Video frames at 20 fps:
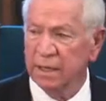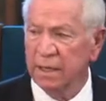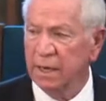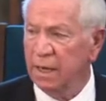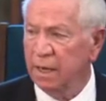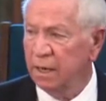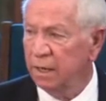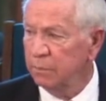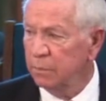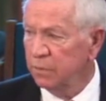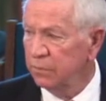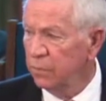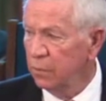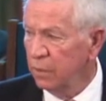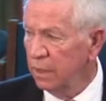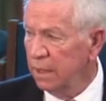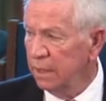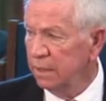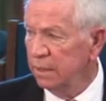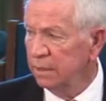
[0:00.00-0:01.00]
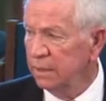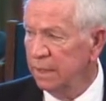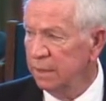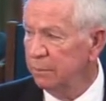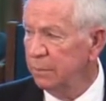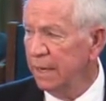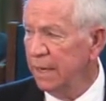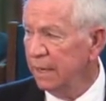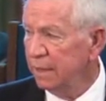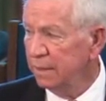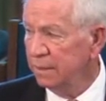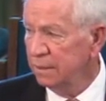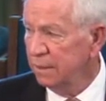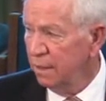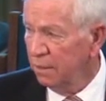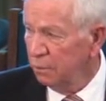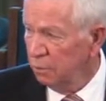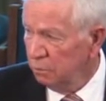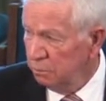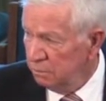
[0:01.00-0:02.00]
out before I get back
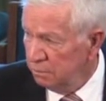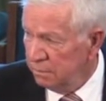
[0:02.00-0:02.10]
home,